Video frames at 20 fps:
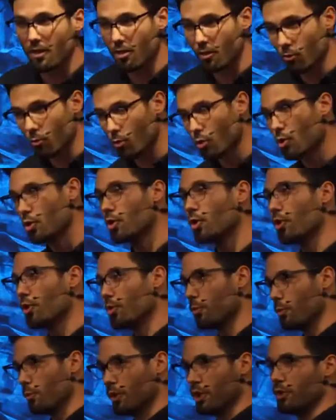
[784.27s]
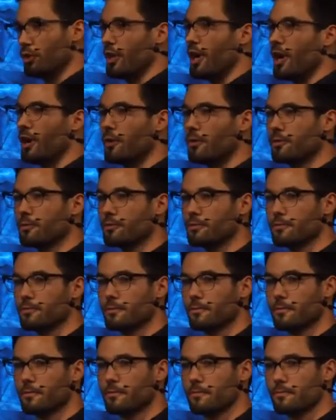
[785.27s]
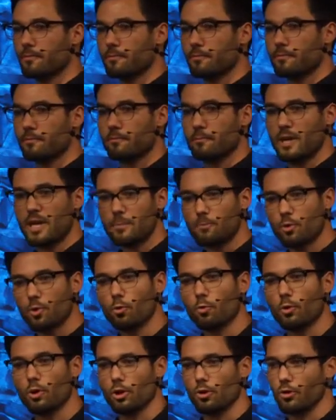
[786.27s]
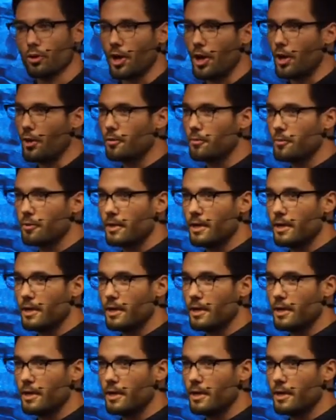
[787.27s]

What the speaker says: the world will know. People will know.